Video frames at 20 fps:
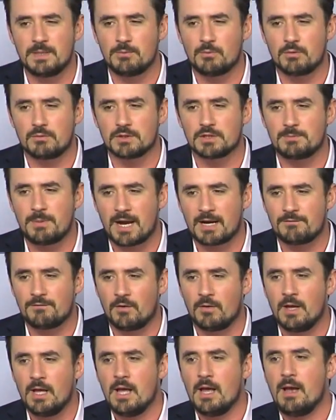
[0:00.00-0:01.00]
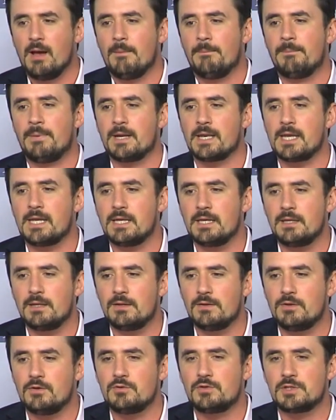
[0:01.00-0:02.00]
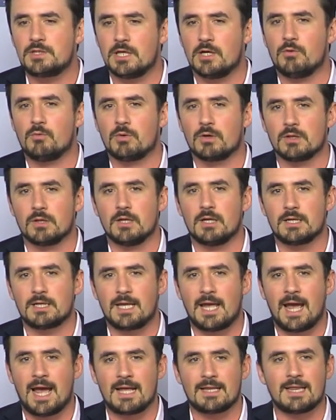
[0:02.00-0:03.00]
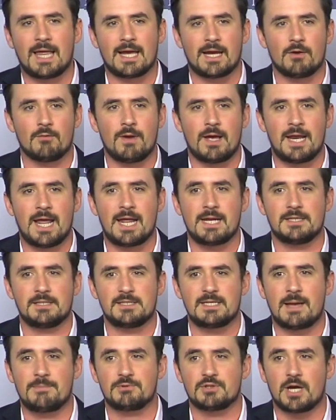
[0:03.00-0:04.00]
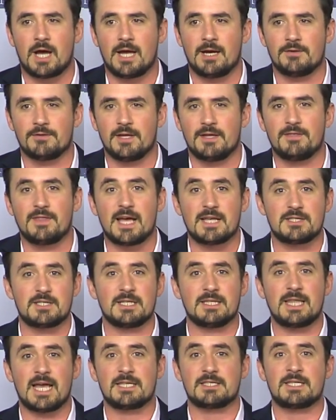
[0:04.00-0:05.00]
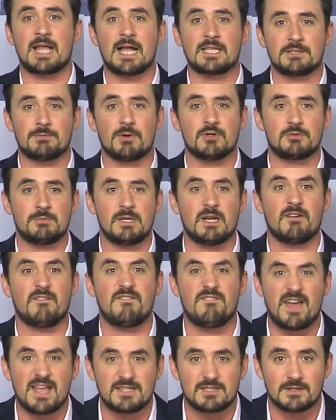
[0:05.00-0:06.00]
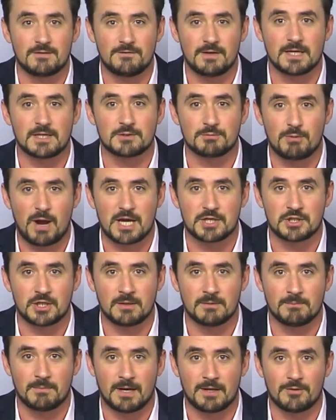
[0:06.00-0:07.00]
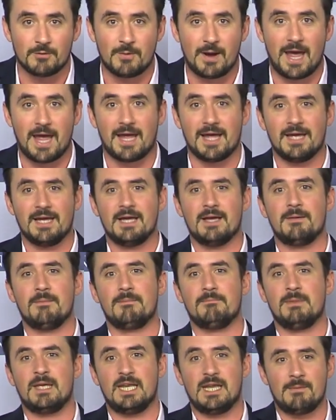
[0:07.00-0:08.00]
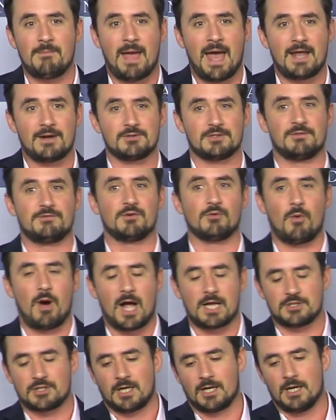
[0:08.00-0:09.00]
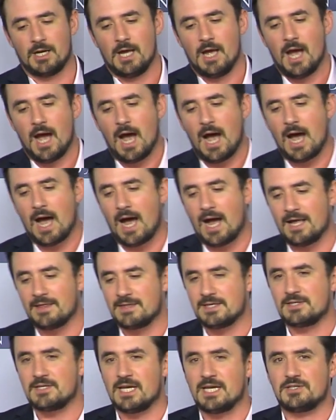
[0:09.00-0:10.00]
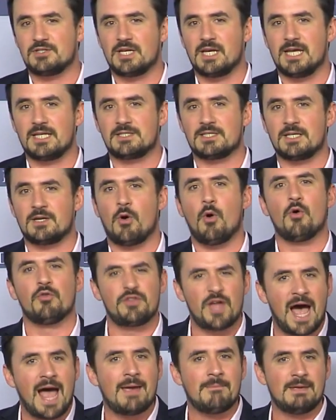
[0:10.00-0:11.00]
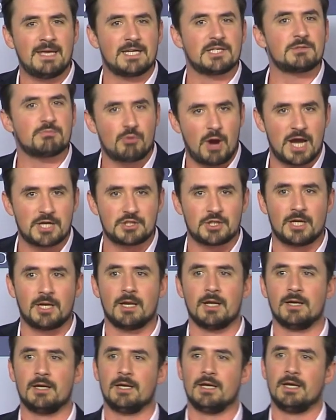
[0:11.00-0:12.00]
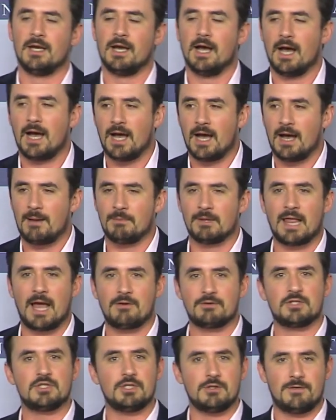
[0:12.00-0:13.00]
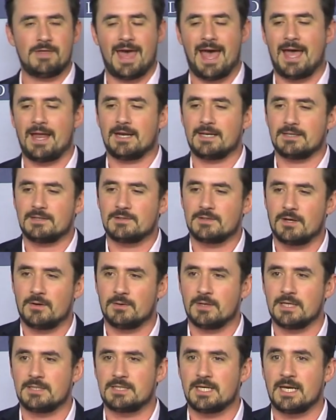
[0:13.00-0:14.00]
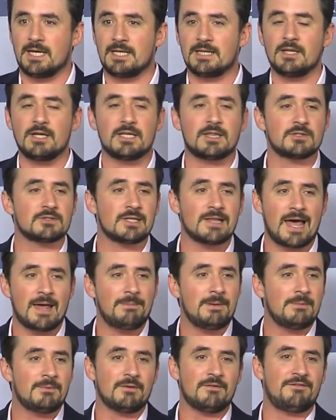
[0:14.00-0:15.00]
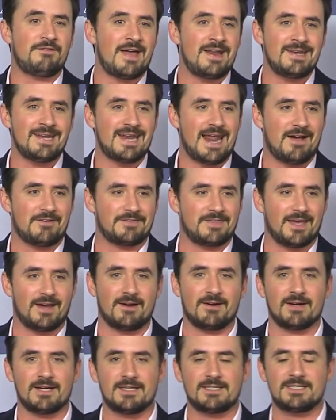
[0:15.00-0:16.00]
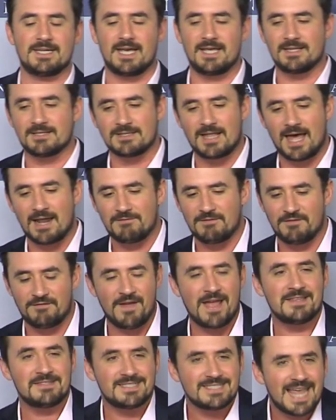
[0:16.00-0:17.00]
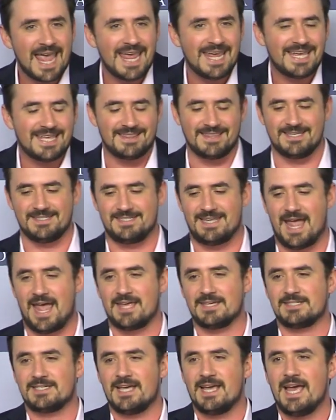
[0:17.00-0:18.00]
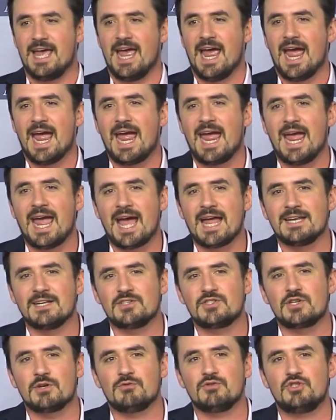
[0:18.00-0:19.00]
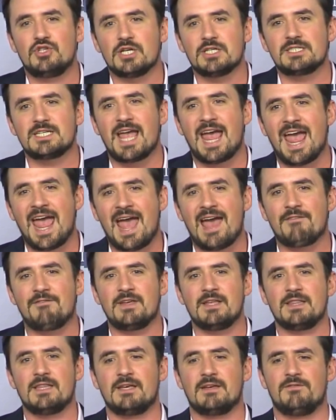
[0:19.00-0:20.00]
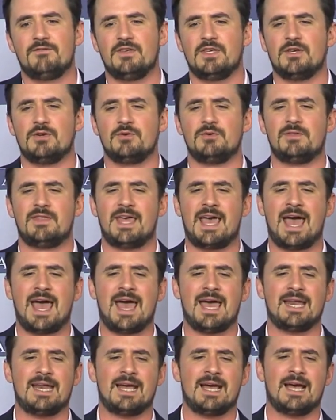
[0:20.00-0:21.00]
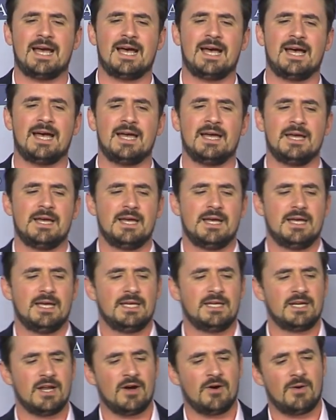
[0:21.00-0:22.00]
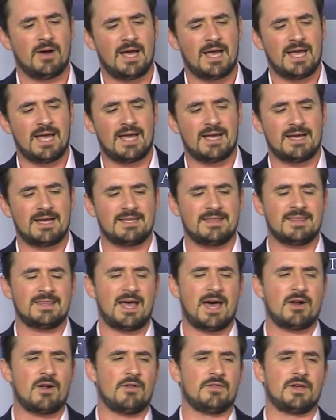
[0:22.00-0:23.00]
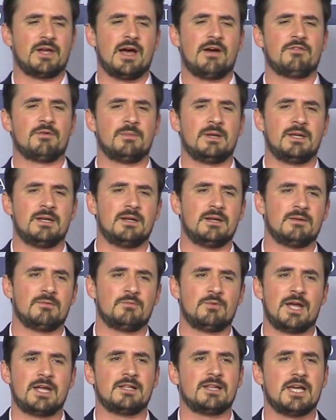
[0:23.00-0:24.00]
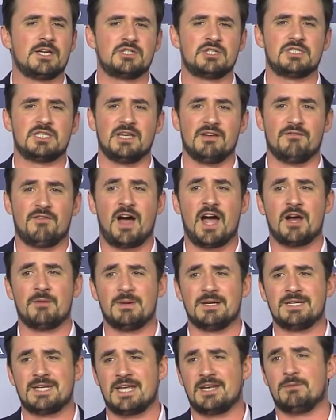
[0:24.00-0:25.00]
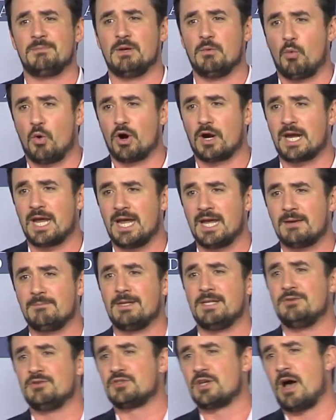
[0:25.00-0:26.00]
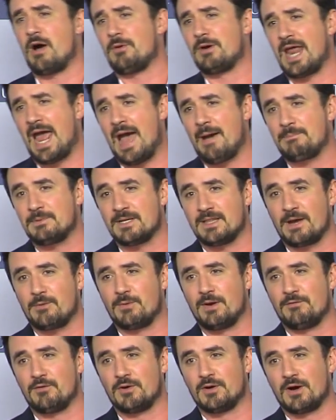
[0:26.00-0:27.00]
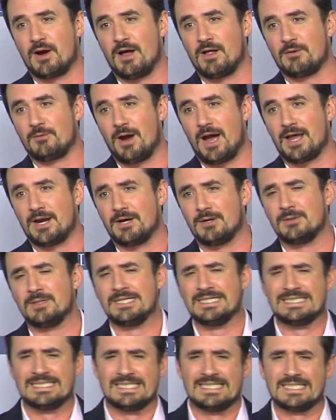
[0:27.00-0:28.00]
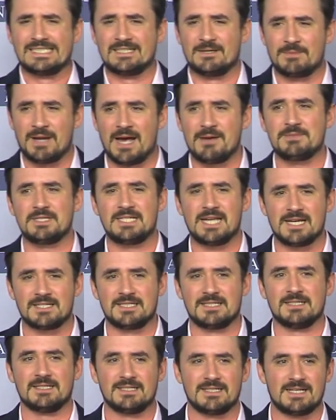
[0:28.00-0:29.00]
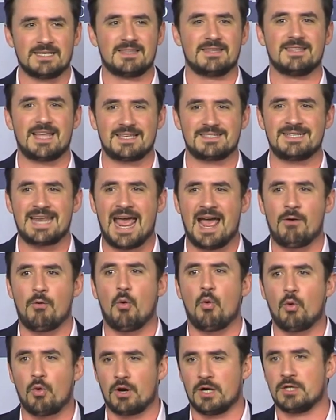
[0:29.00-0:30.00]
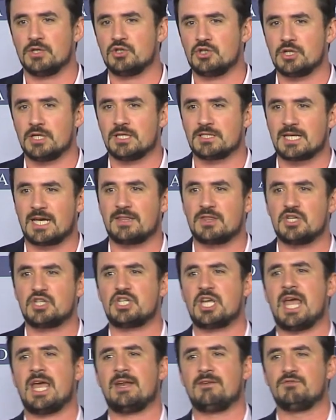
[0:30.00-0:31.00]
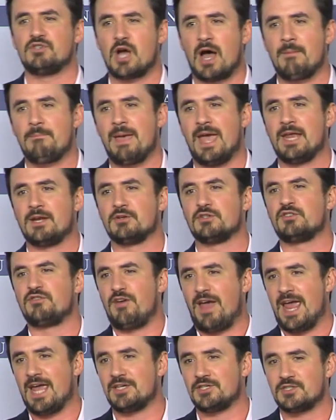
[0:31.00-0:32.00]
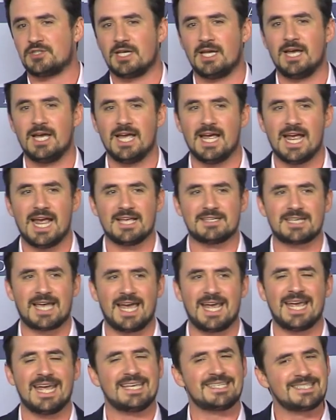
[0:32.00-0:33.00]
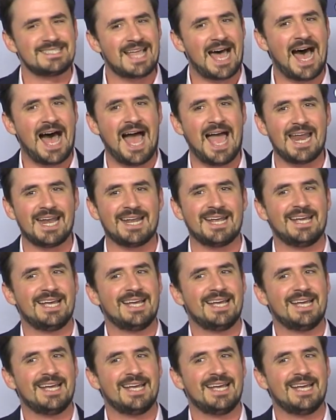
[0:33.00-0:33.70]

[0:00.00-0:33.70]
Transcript: people were respectful but you still were looked at like a redheaded stepchild that, that's that's not supposed to be an offensive expression by the way media matters if you're watching uh, it's, it's, it's an old-timey expression uh, I'm allowed to do that. So it's a look. There's a lot of people are offended out there. It's a, there's a lot of offense taken these days, and so just having the view that uh, you know, I, not all the government regulations, the environment tend to be working. I mean, you saw what happened to that river in Colorado. Sometimes it doesn't, that's now orange. It's like the shade of John Boehner's face. It's like, it's not,